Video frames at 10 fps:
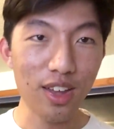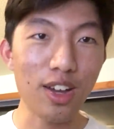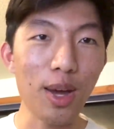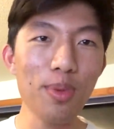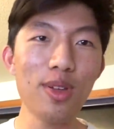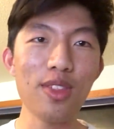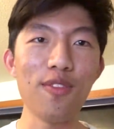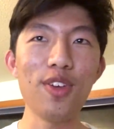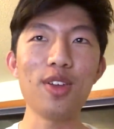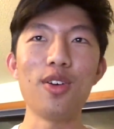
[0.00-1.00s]
copy the
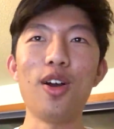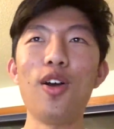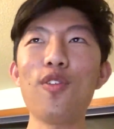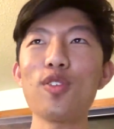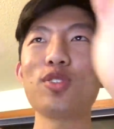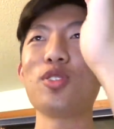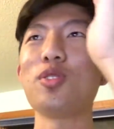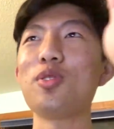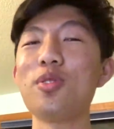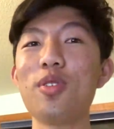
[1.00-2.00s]
video over
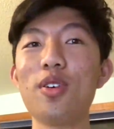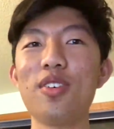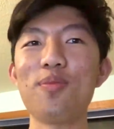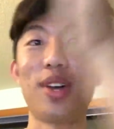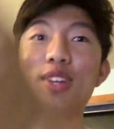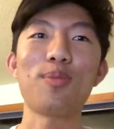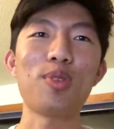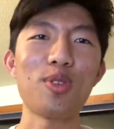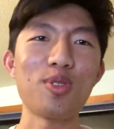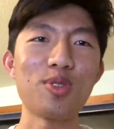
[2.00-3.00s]
to my
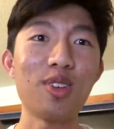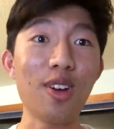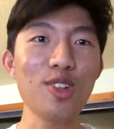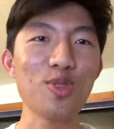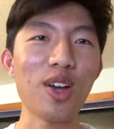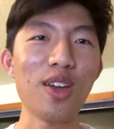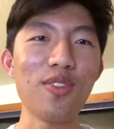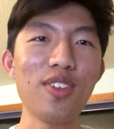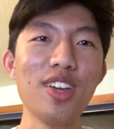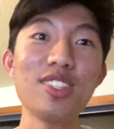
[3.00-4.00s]
computer's hard drive,